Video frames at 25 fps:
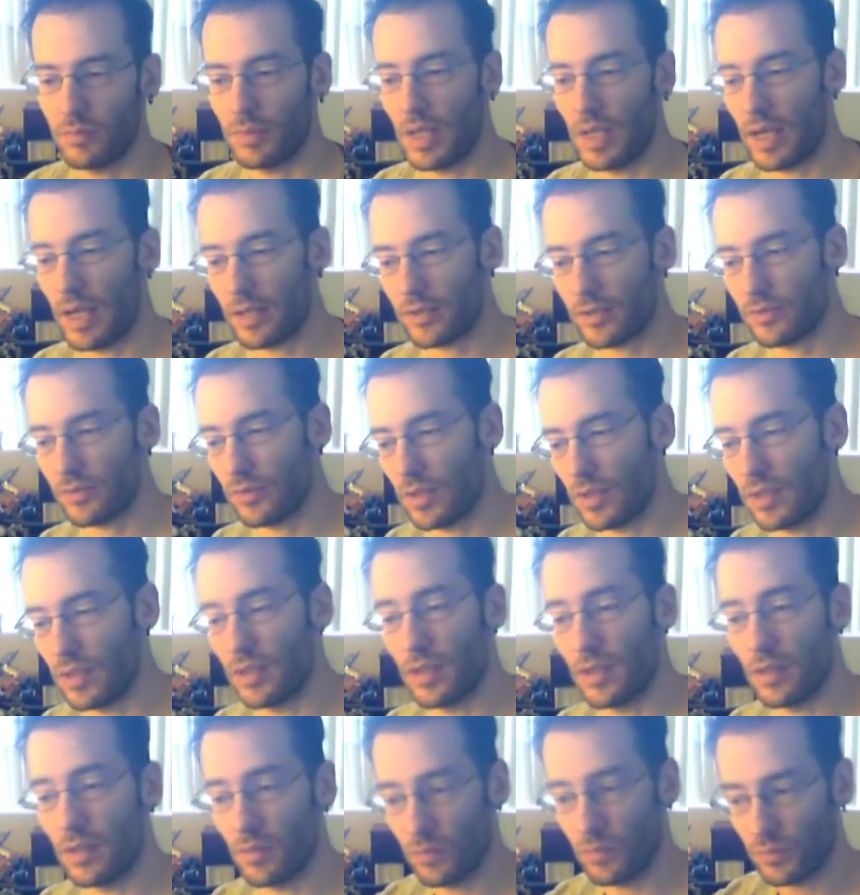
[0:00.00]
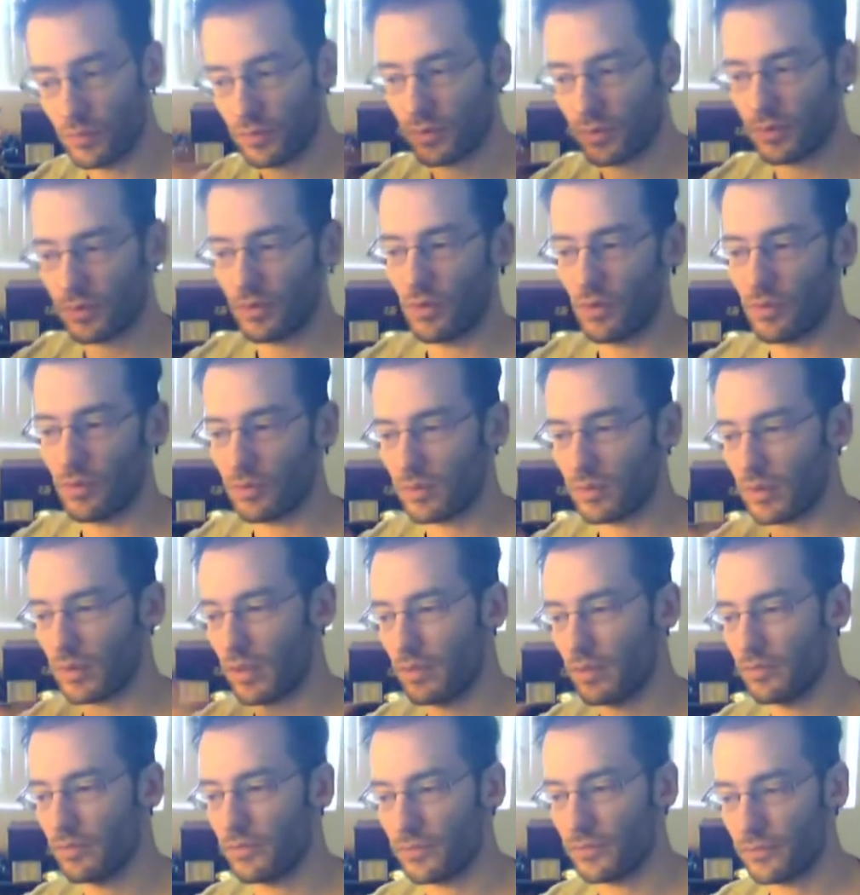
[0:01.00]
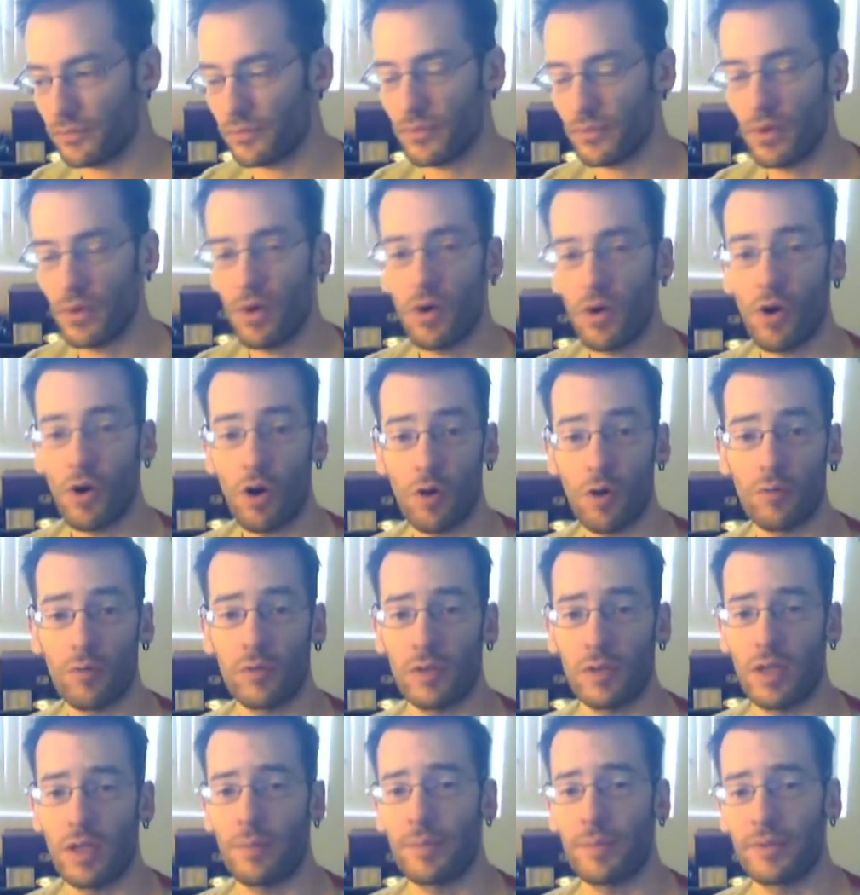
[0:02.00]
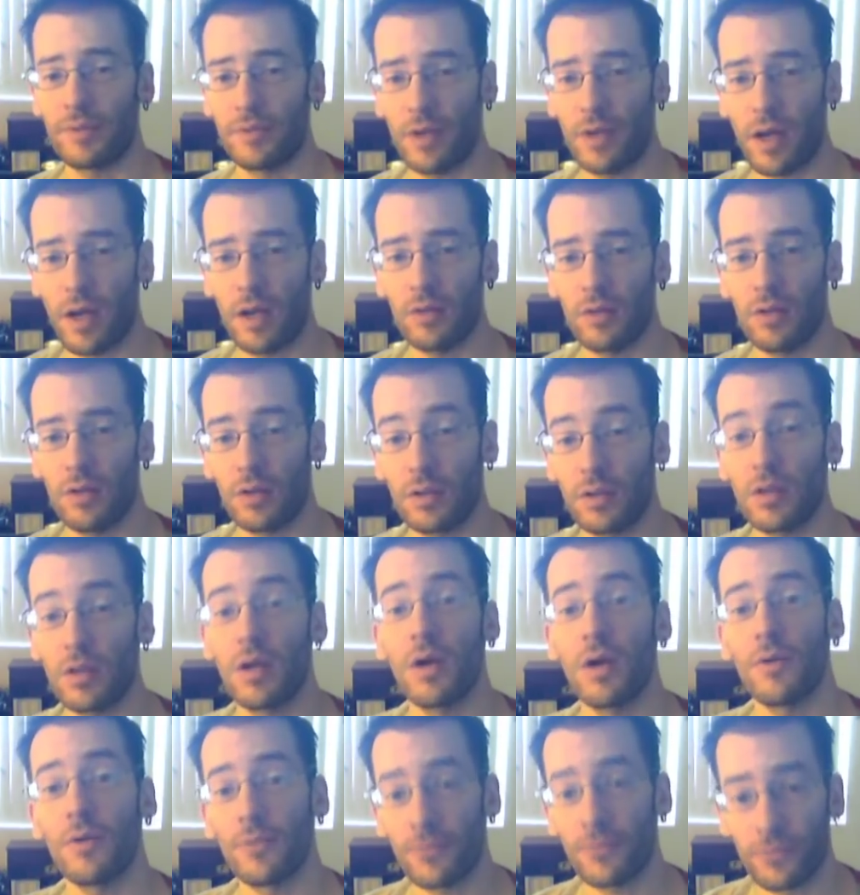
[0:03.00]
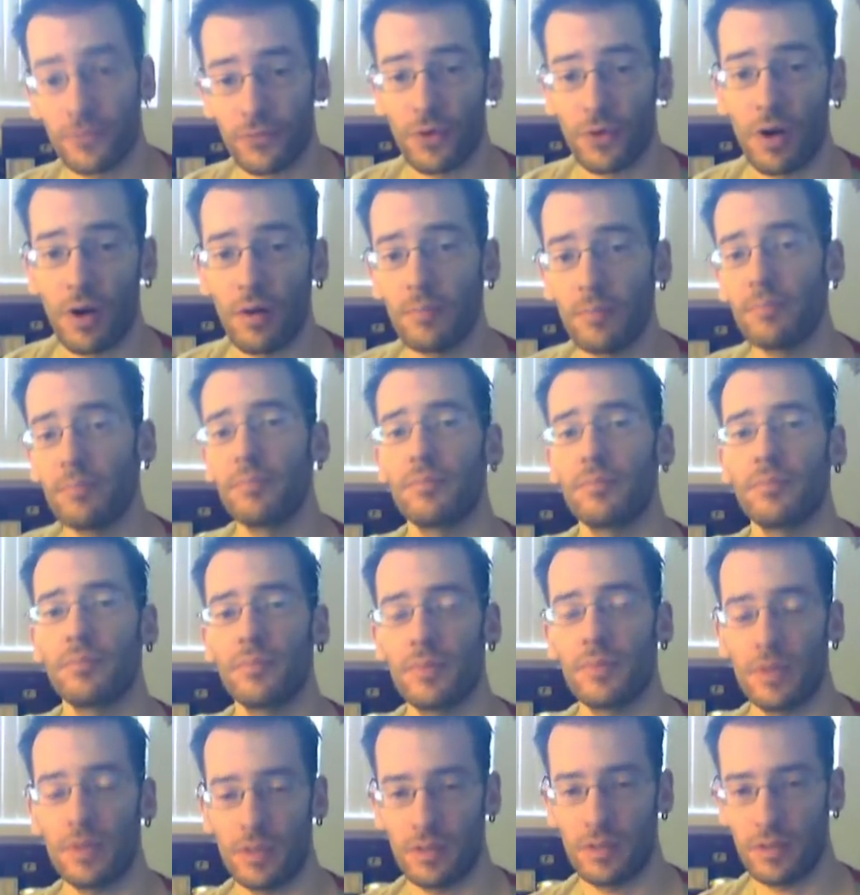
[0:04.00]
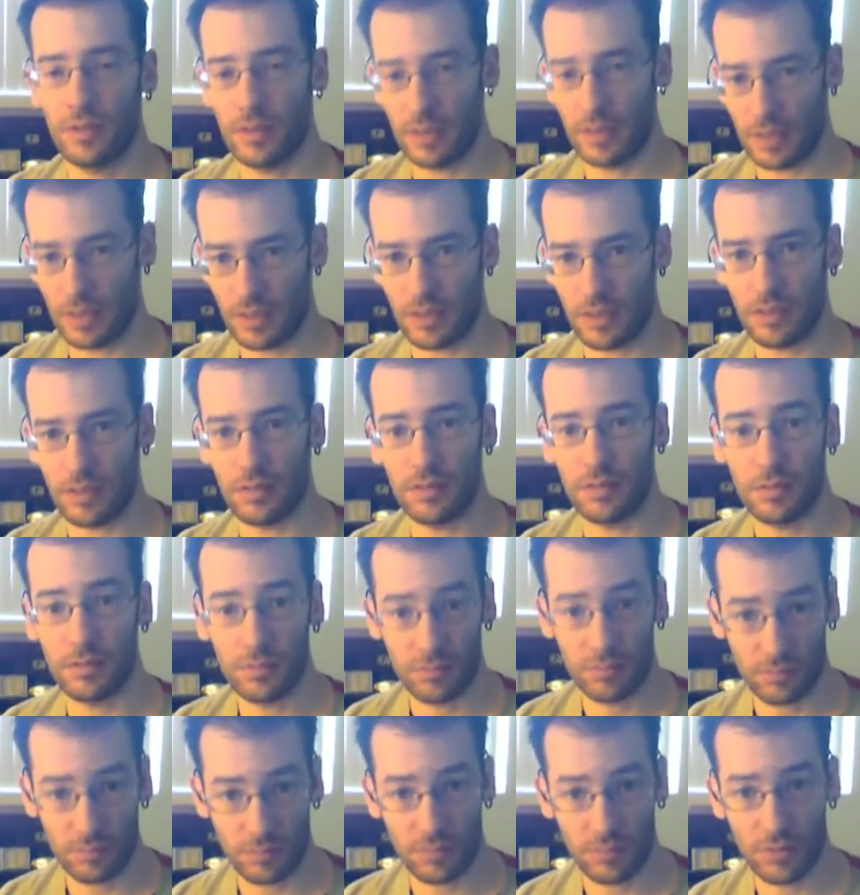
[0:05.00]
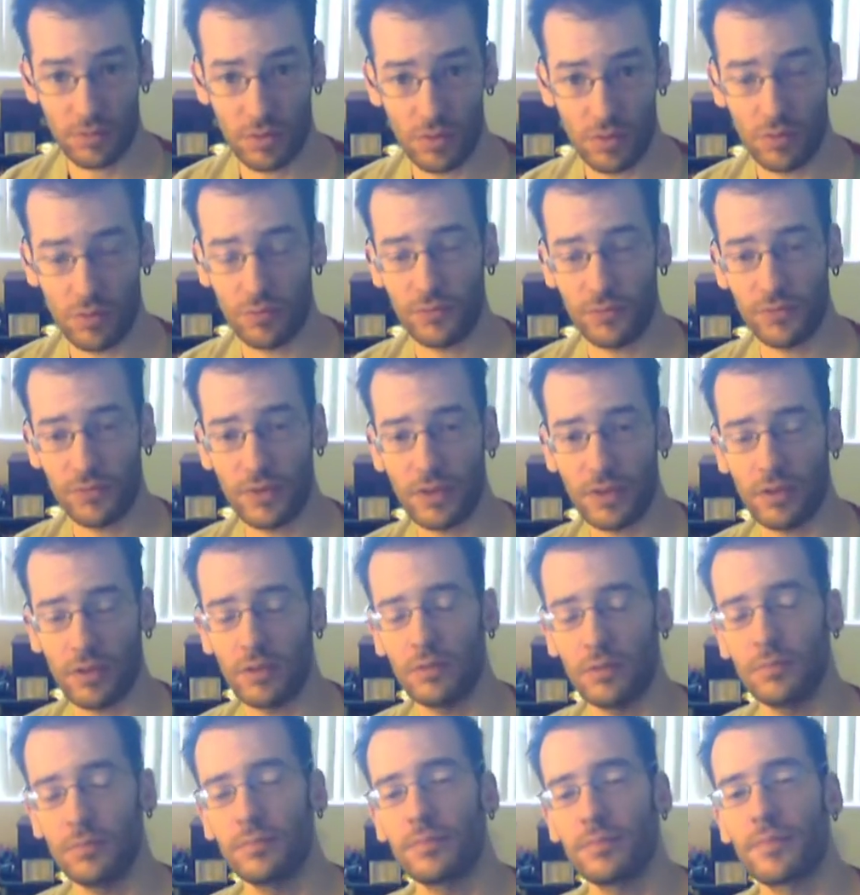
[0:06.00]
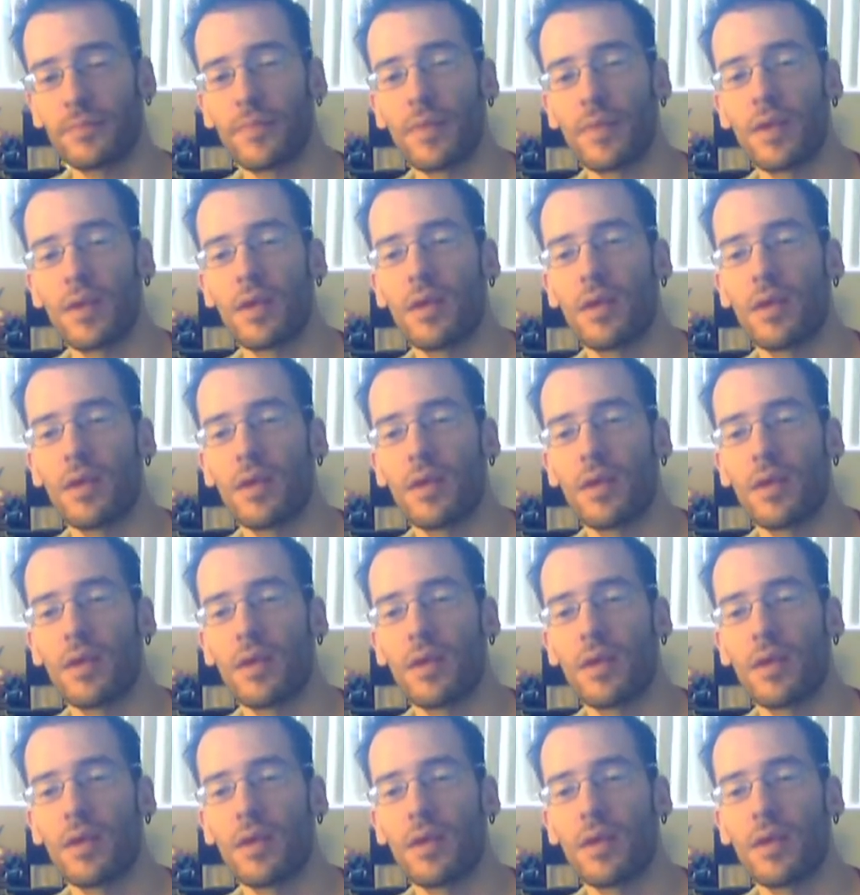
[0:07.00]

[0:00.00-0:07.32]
black screen, then there was, you know, kind of overlapping dialogue from the new film,